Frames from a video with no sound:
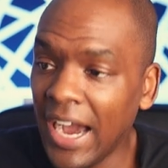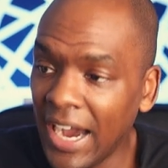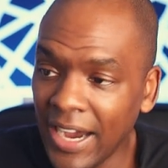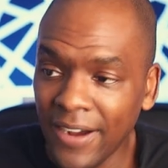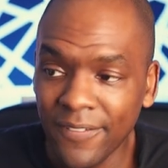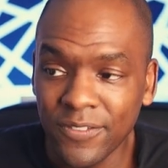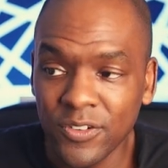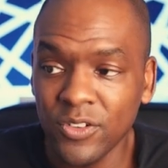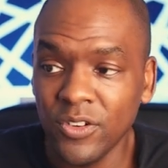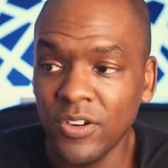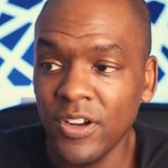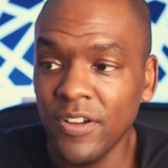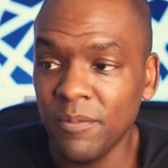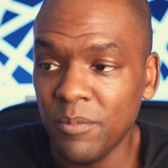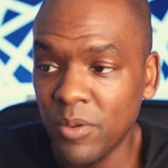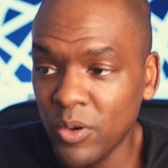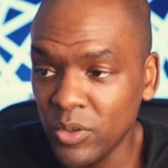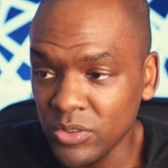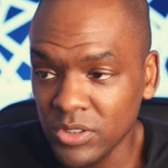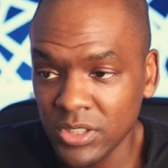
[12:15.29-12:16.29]
after I've
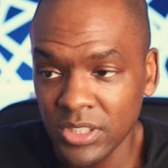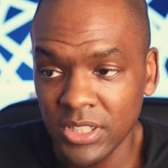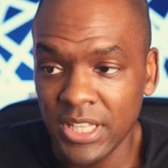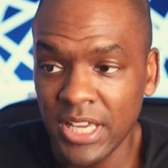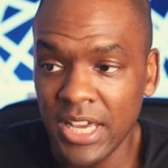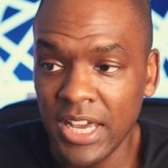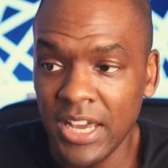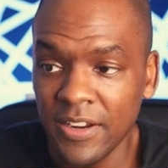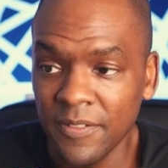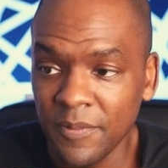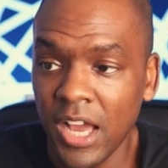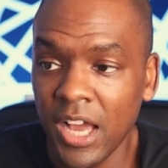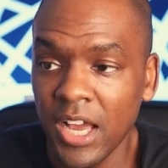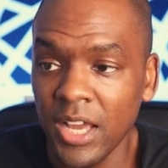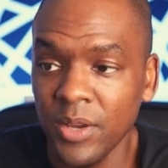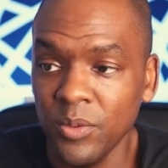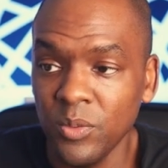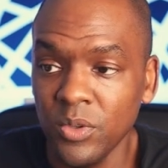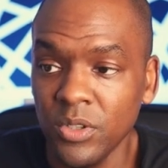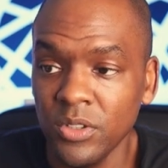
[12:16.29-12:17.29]
posted that,
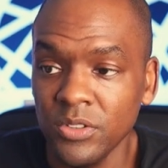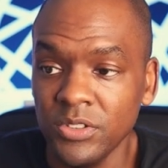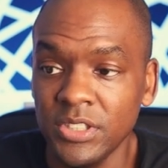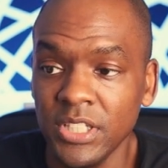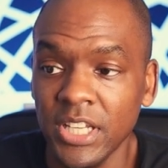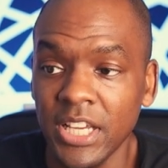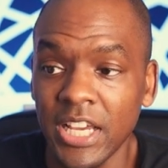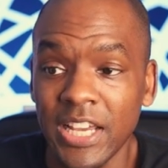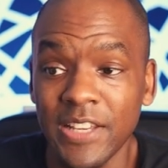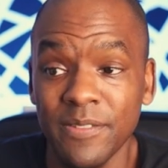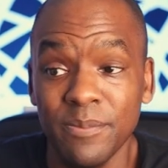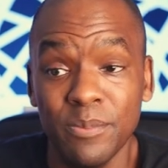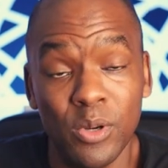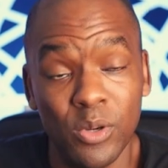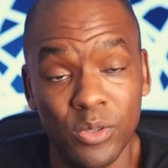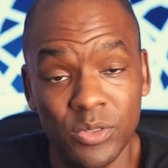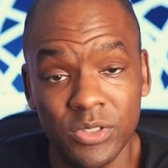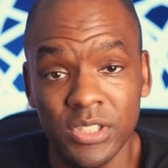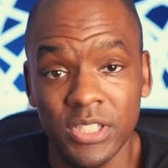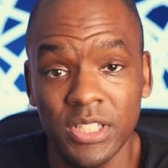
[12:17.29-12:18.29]
I will say I
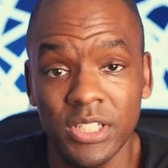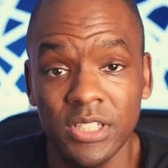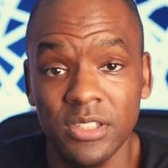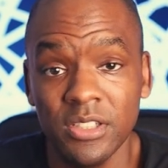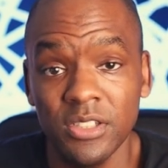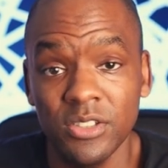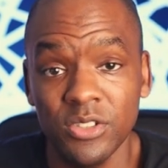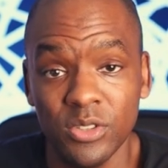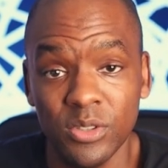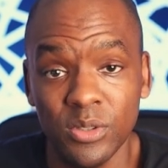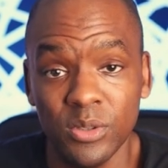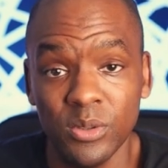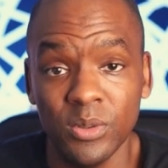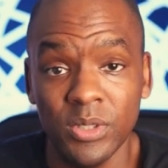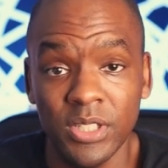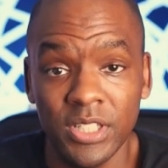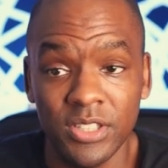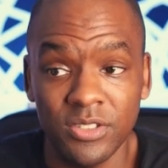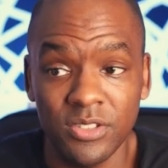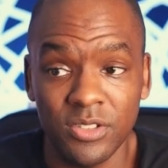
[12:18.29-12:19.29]
posted it to
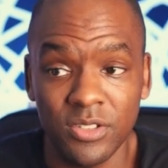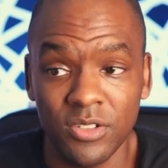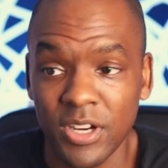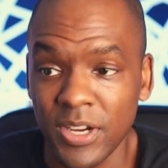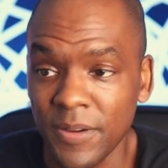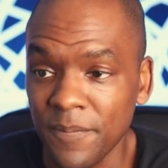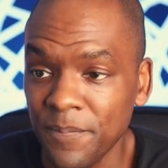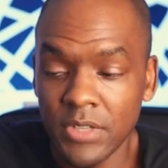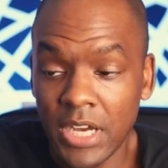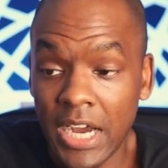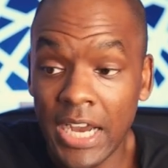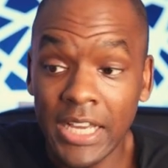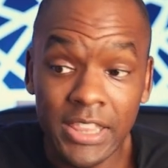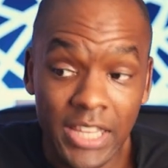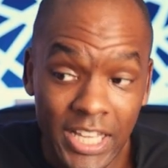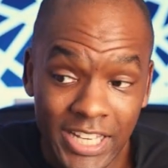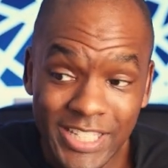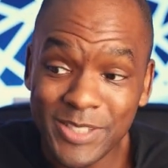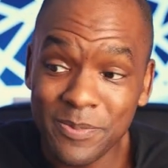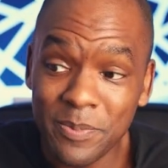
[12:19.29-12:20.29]
Instagram. I
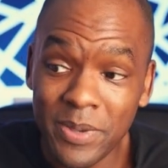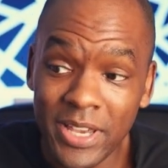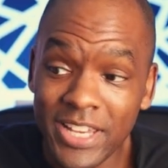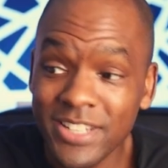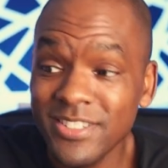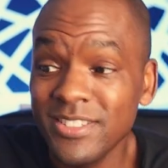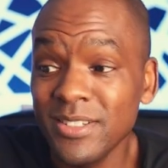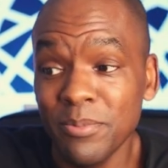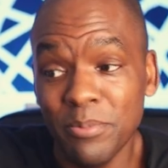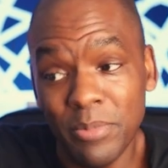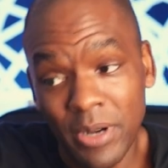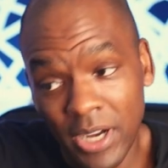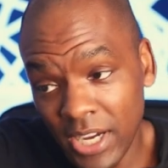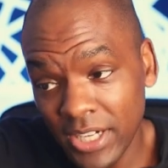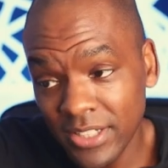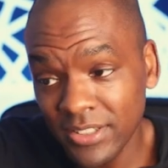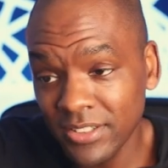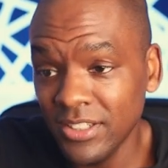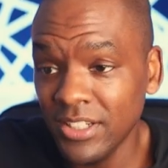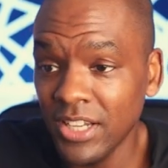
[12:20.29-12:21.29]
like space,
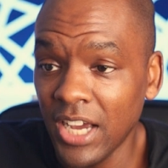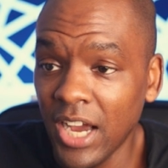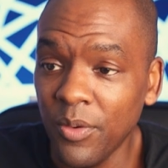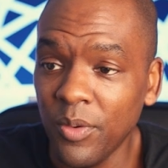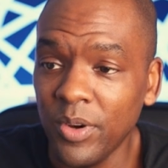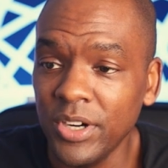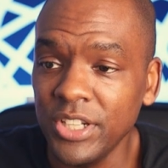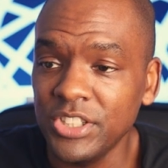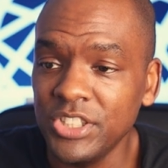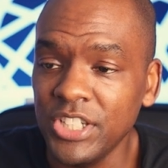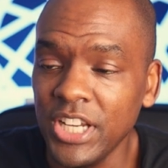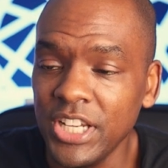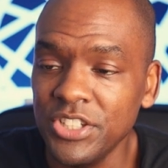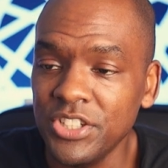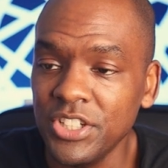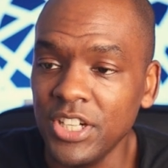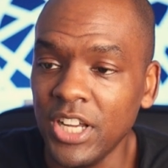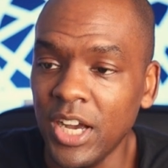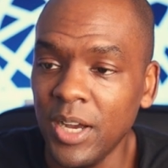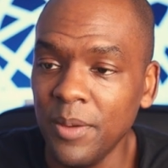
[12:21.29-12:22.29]
but I want to change
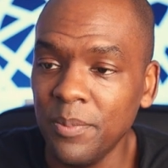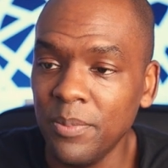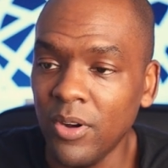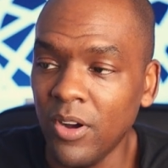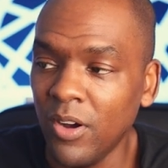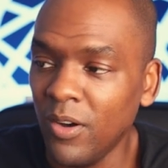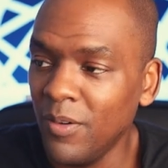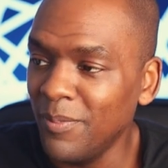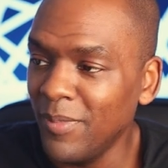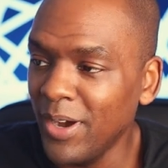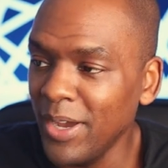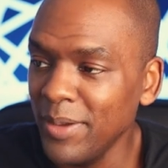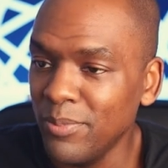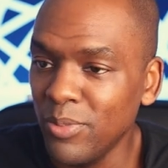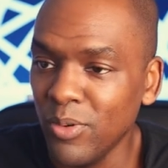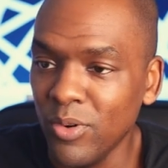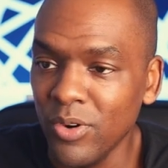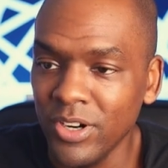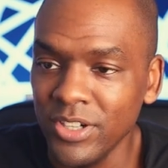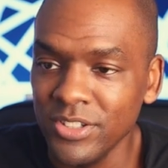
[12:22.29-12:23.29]
it up. All my
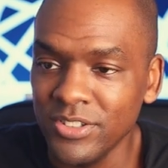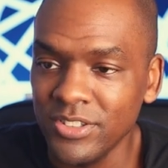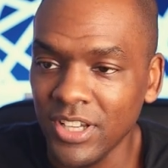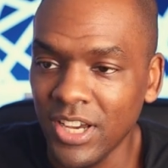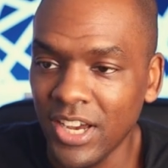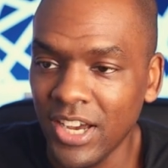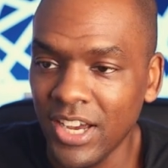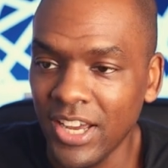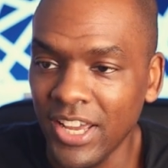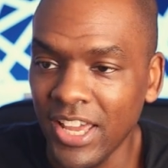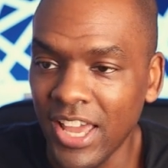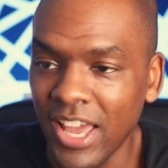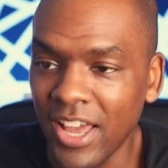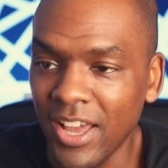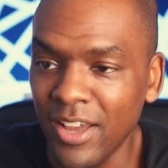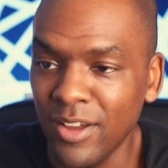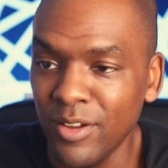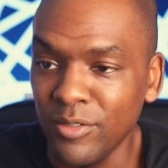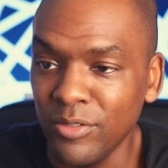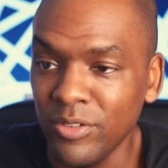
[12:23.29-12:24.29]
boards, I
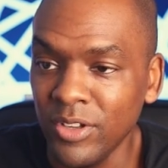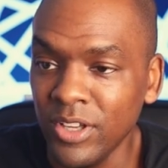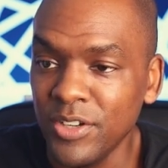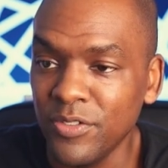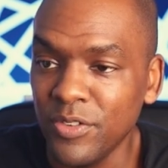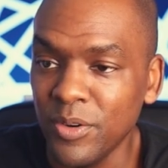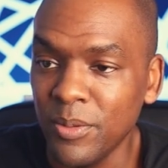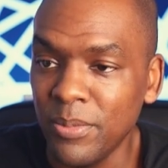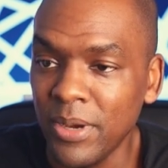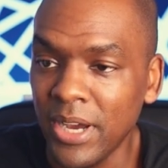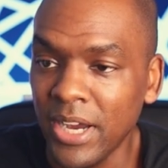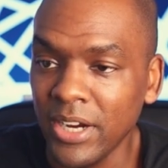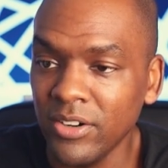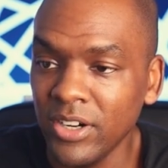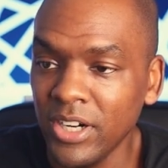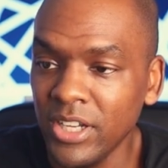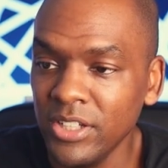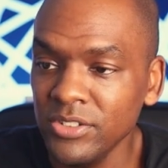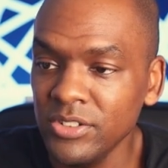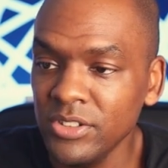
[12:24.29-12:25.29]
have different
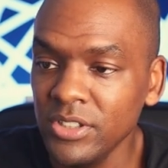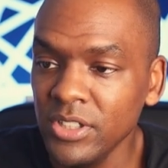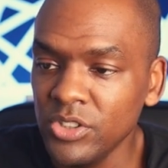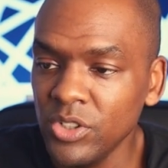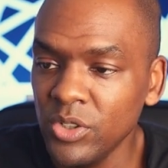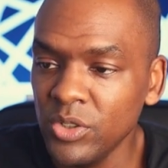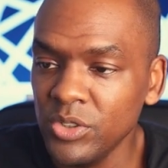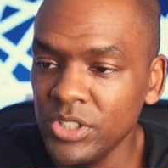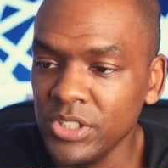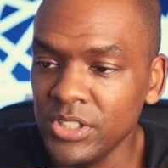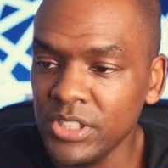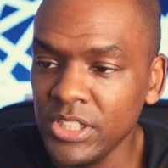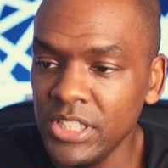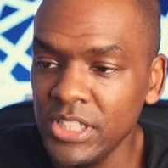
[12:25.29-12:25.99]
backgrounds. So just